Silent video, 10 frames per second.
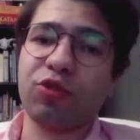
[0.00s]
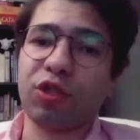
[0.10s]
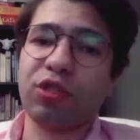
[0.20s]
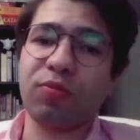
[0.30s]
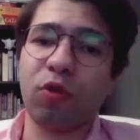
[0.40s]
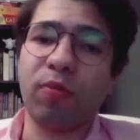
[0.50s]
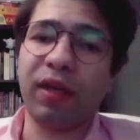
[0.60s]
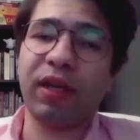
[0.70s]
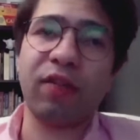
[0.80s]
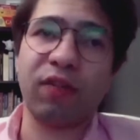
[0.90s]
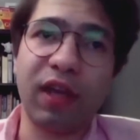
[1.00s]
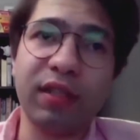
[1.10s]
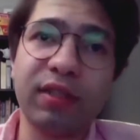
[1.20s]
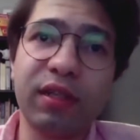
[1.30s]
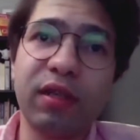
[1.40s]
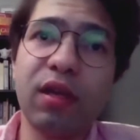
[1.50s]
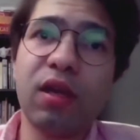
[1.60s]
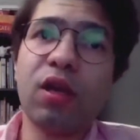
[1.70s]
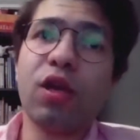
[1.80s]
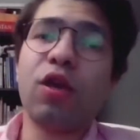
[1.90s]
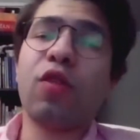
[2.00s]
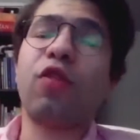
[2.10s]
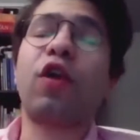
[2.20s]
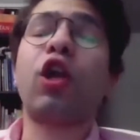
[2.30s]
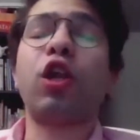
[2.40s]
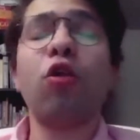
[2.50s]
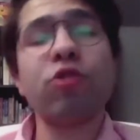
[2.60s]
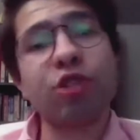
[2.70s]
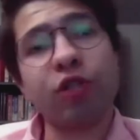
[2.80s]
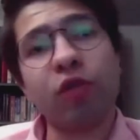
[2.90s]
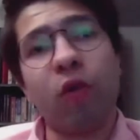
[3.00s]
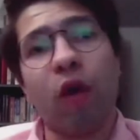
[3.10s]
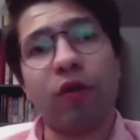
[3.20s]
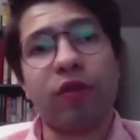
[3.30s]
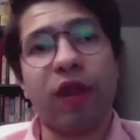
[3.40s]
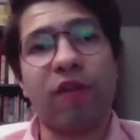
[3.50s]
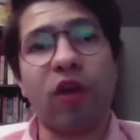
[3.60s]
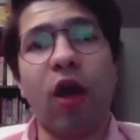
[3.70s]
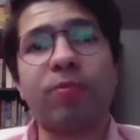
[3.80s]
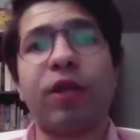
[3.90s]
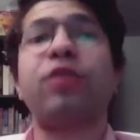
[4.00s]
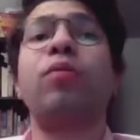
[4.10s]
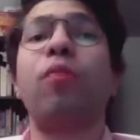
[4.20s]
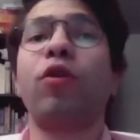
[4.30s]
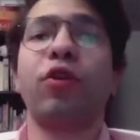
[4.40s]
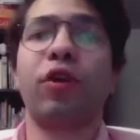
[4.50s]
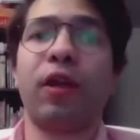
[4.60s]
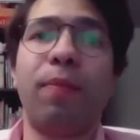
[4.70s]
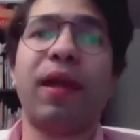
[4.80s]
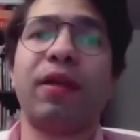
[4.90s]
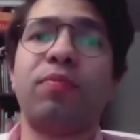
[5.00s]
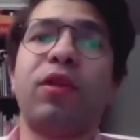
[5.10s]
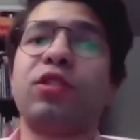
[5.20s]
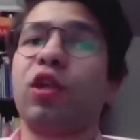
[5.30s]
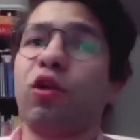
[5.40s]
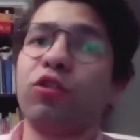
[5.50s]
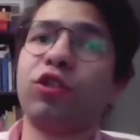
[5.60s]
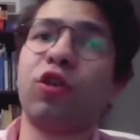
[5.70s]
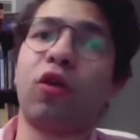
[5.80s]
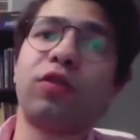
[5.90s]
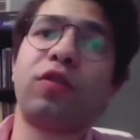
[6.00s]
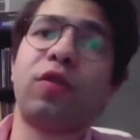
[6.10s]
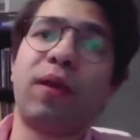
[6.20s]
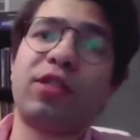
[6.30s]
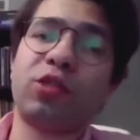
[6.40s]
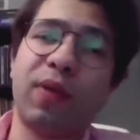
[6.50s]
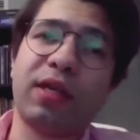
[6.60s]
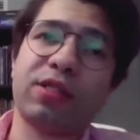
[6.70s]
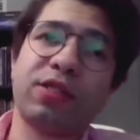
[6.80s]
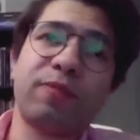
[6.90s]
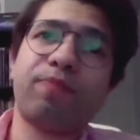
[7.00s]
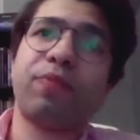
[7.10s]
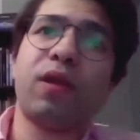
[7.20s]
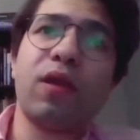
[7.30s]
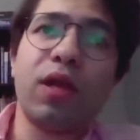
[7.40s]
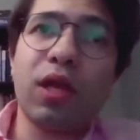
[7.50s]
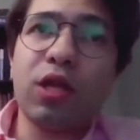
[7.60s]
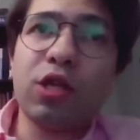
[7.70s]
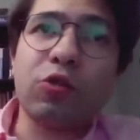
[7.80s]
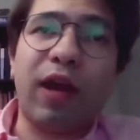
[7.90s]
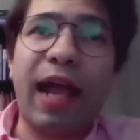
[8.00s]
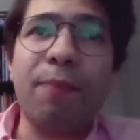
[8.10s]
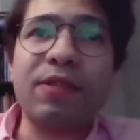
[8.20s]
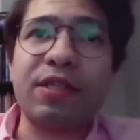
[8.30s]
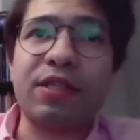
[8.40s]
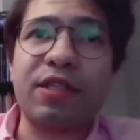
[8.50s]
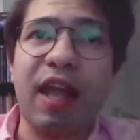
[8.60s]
which results in more bending of light, the closer you are to the heavy object, the more you're going to bend because the closer you are to the bent space. So what happens is,